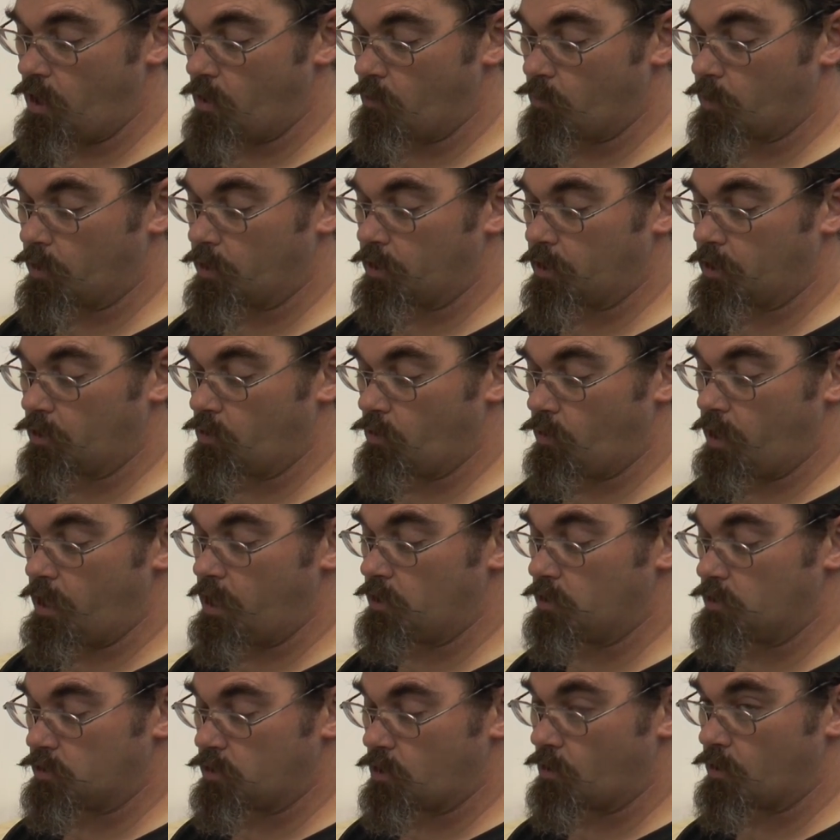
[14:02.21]
and we're going to go
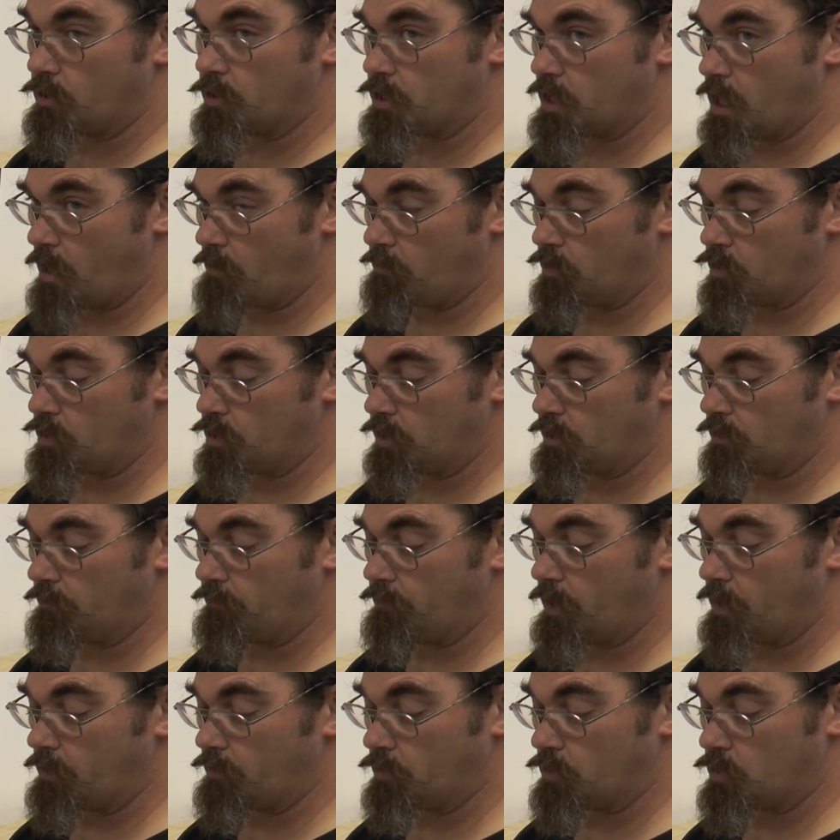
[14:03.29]
ahead and start establishing the
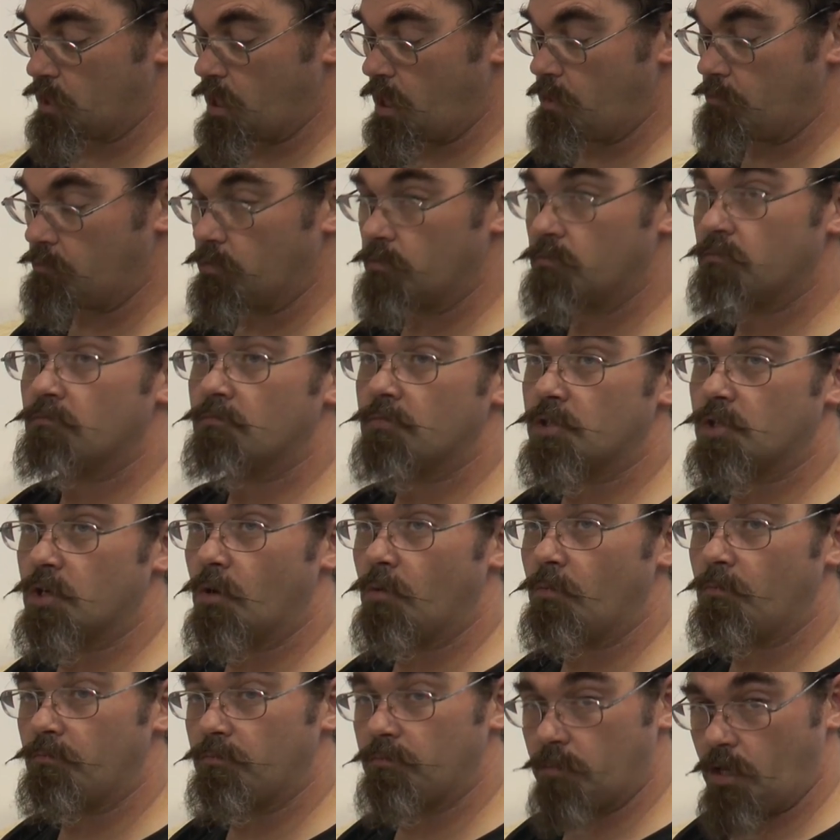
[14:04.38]
final shape.
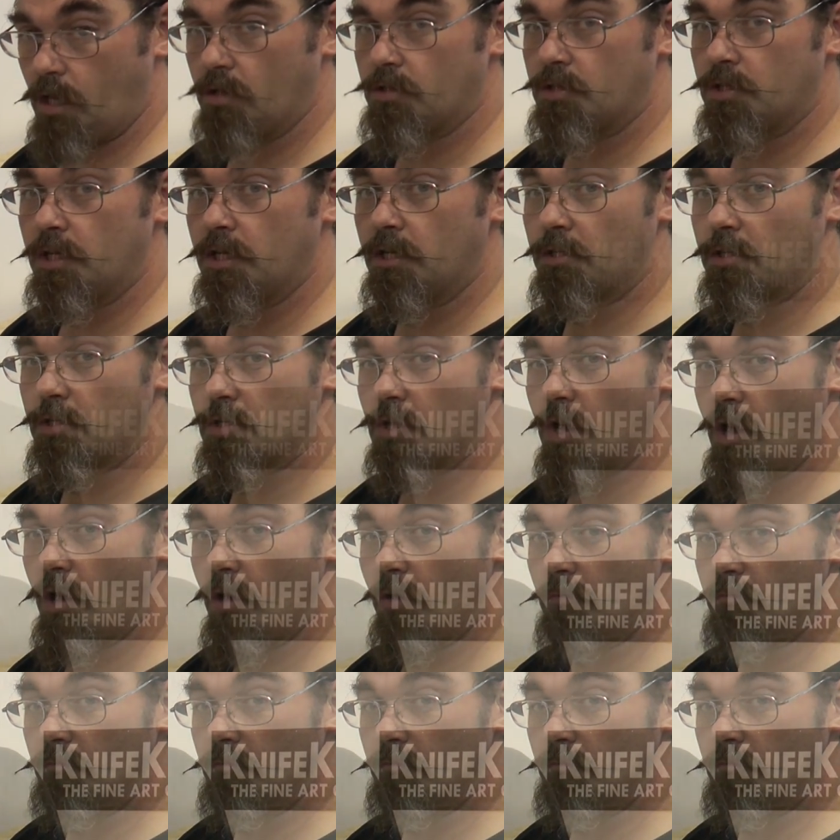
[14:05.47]
So I'll see you at the saw.